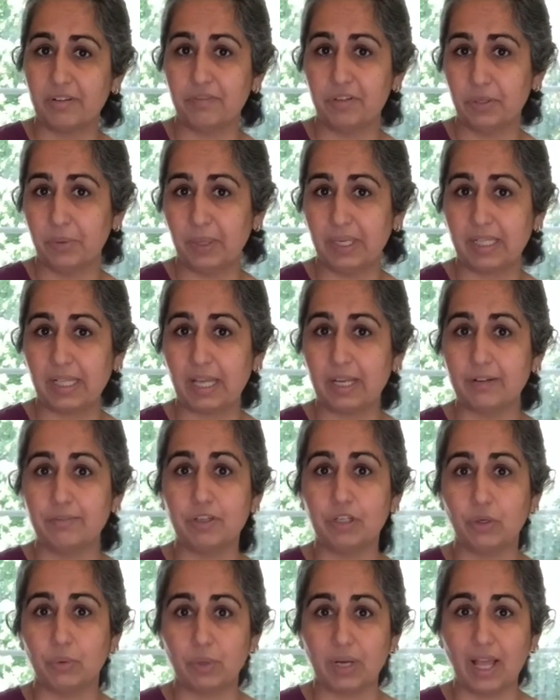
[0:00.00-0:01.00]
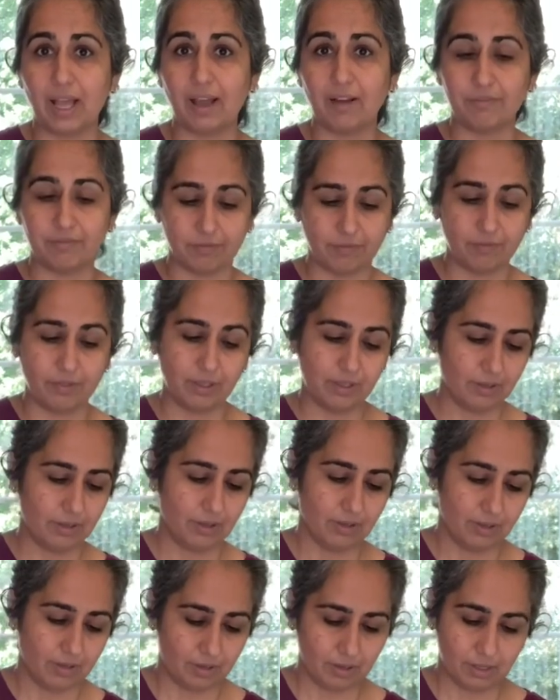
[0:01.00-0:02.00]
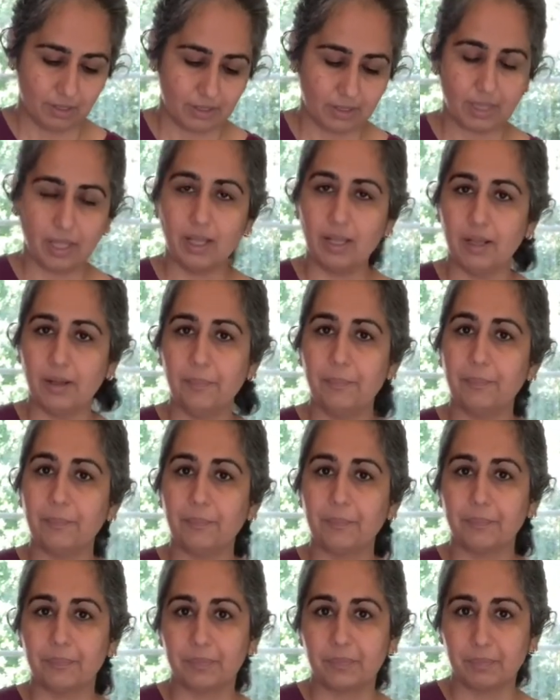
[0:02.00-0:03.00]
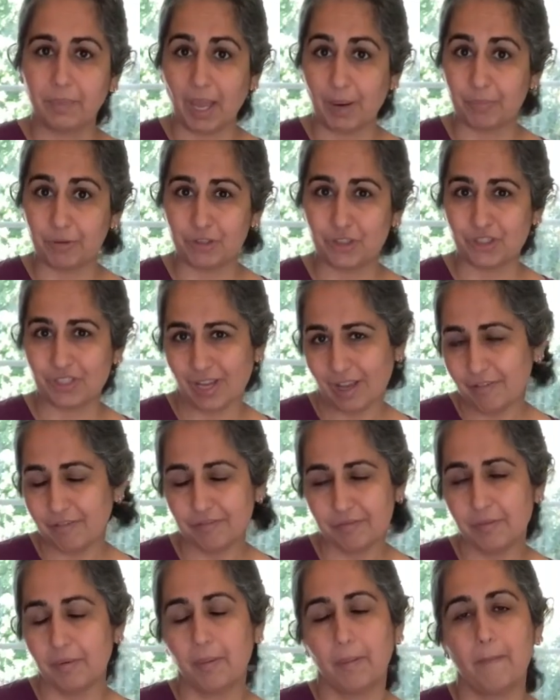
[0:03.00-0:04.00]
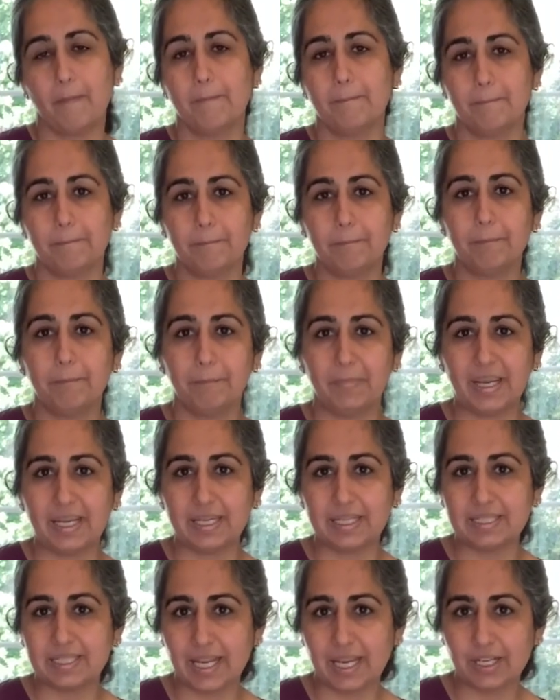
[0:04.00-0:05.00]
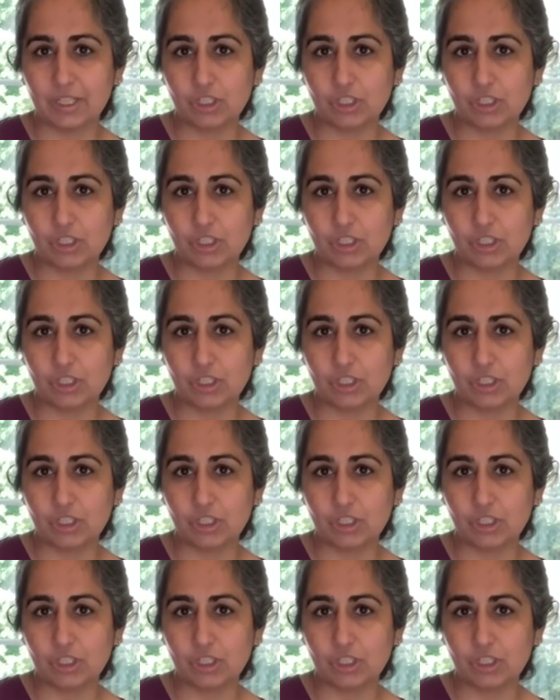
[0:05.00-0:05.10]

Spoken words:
doing that if you don't have the Pampered Chef make and take